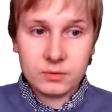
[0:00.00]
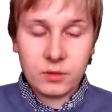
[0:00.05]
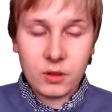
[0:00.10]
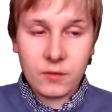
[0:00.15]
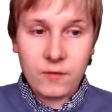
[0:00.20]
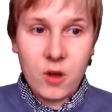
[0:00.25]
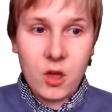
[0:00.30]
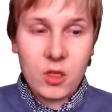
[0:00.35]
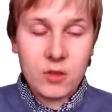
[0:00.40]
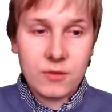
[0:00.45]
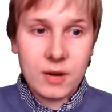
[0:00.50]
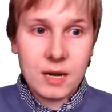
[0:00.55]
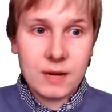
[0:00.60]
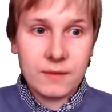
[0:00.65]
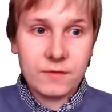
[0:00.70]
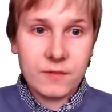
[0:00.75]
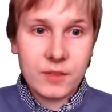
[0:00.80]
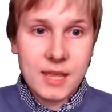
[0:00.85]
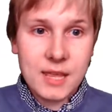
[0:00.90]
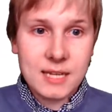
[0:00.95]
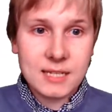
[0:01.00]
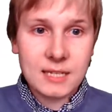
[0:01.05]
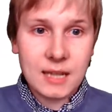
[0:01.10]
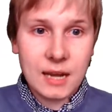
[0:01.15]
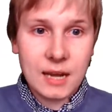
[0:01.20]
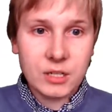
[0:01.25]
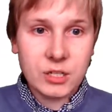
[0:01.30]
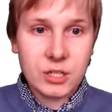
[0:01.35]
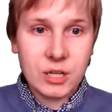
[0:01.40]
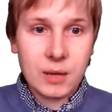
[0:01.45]
The further reading for this
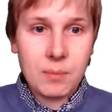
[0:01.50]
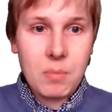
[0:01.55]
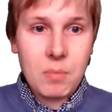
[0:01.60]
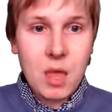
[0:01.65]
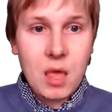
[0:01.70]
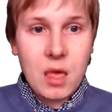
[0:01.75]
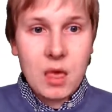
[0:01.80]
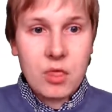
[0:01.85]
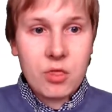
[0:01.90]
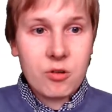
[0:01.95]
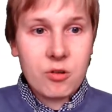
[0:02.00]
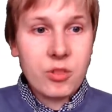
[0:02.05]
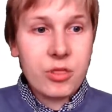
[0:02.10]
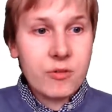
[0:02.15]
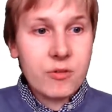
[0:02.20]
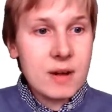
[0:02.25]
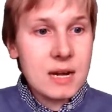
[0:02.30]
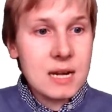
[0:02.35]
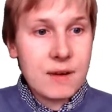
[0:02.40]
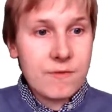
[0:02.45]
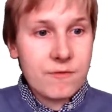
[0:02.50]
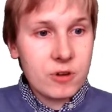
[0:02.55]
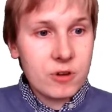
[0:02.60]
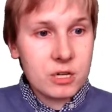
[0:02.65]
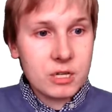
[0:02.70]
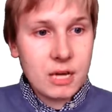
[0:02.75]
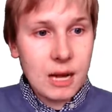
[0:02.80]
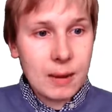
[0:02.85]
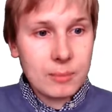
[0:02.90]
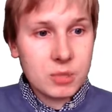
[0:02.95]
lecture There are 3
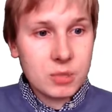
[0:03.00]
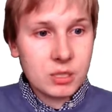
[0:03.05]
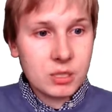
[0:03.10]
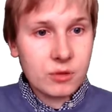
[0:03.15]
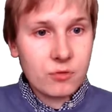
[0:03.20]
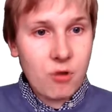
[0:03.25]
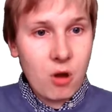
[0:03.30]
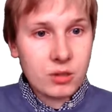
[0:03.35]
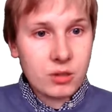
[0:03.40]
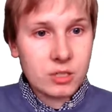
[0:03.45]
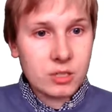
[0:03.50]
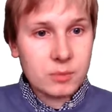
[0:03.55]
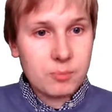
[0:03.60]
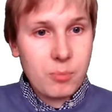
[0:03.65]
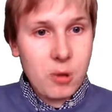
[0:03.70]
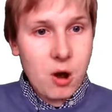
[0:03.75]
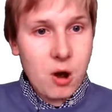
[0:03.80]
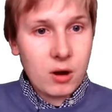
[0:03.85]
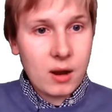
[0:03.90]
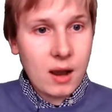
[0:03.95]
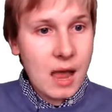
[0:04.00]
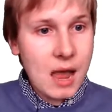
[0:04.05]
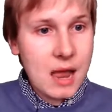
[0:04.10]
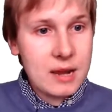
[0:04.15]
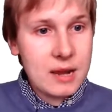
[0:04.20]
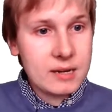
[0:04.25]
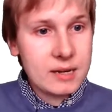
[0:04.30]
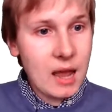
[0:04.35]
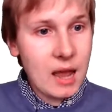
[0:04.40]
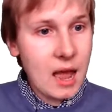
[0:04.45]
different chapters in Ross's book,
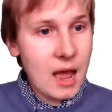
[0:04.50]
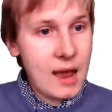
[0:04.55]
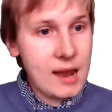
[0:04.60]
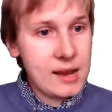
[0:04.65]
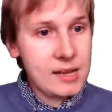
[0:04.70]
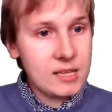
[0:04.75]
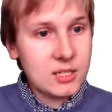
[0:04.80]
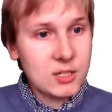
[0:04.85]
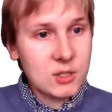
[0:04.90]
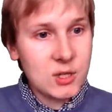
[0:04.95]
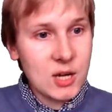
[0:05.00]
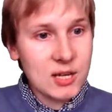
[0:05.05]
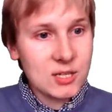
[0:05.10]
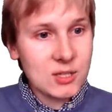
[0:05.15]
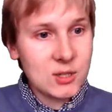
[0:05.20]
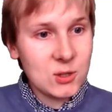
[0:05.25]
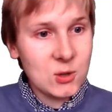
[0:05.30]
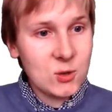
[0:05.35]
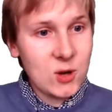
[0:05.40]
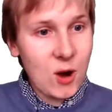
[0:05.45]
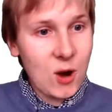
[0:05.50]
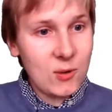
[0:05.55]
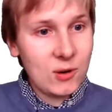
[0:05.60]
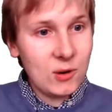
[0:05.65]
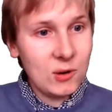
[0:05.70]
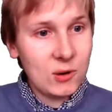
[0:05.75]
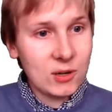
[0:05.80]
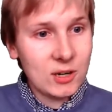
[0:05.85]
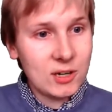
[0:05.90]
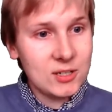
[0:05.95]
and I suggest that you go
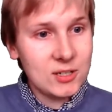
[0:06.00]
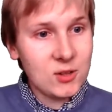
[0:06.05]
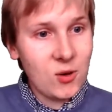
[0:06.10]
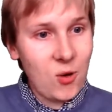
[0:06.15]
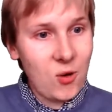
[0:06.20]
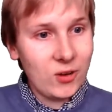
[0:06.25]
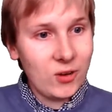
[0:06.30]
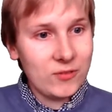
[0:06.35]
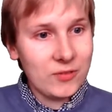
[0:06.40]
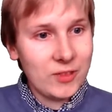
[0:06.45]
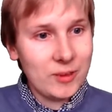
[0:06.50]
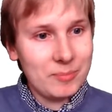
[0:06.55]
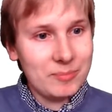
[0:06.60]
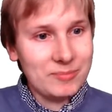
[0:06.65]
and look at all of them.